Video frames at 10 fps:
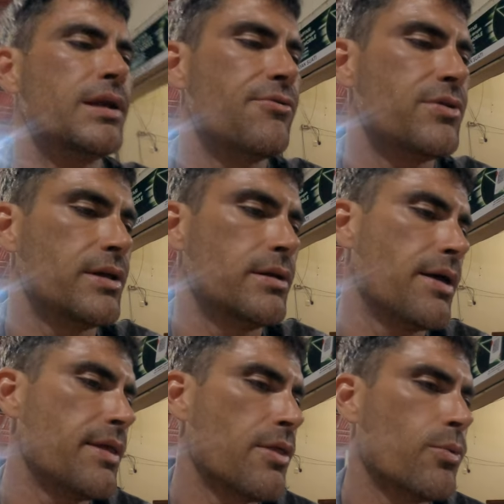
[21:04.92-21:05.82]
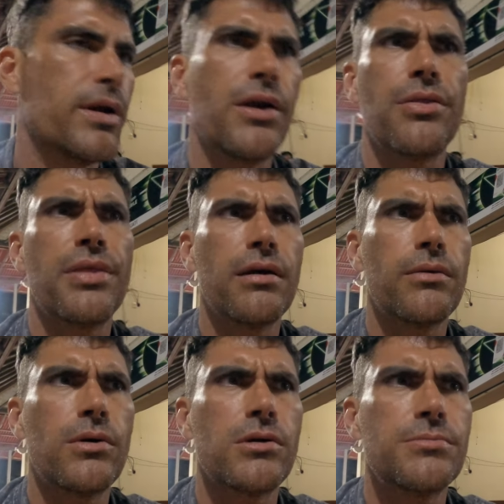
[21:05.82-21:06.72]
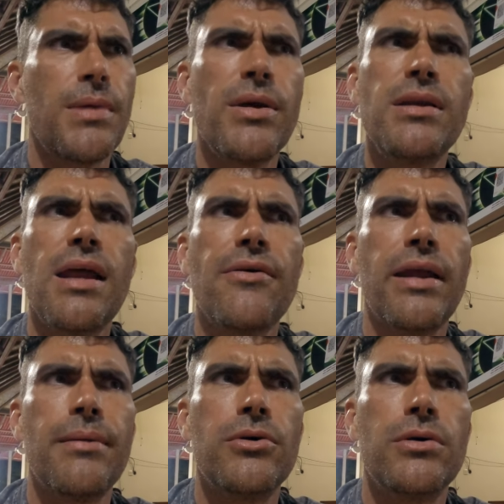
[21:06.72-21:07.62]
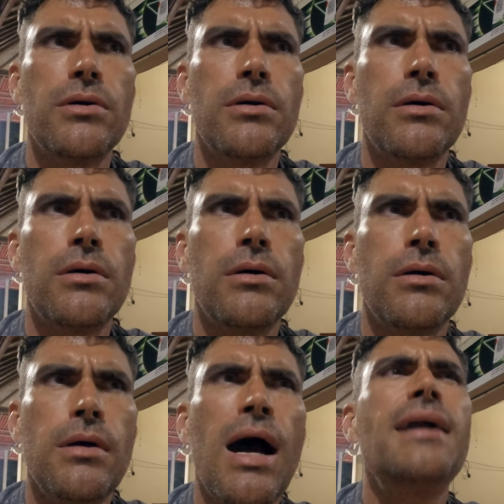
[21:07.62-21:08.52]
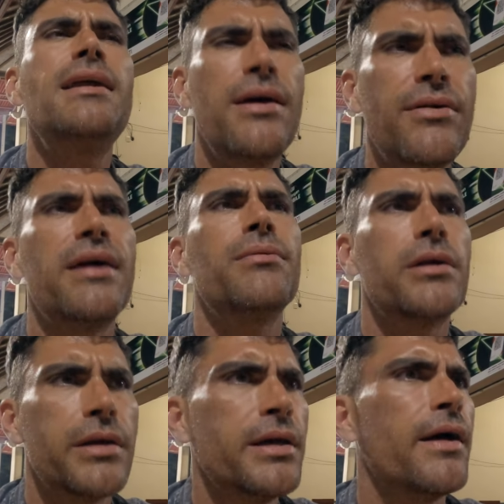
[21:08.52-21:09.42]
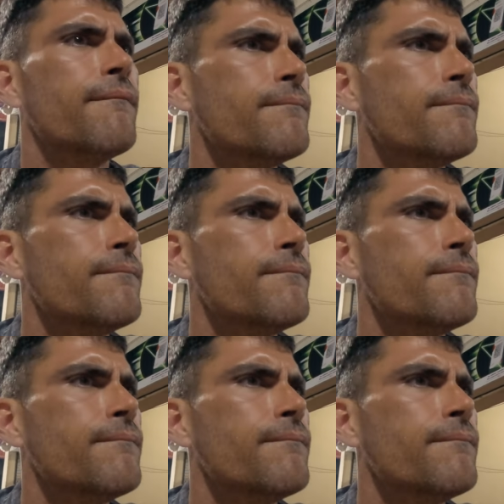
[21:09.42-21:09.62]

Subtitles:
and everything. Like the other one, I don't think was. Maybe it did have a label. I did have a label on it, yeah.